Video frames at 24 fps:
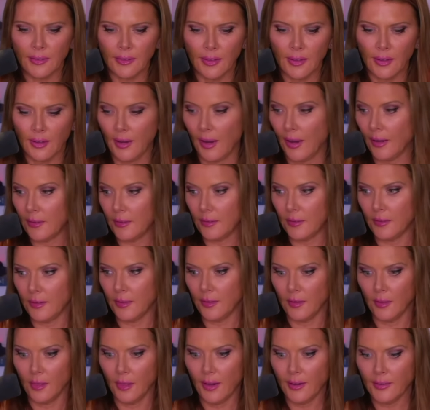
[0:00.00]
and they
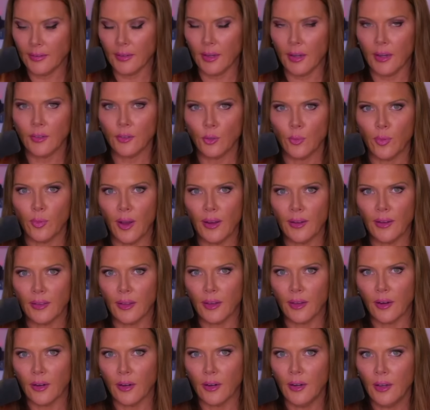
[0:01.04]
get the likes of Hunter
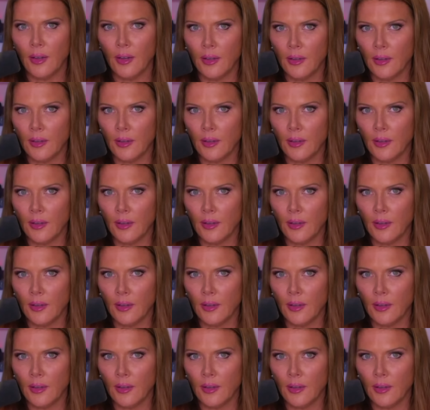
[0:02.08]
Biden there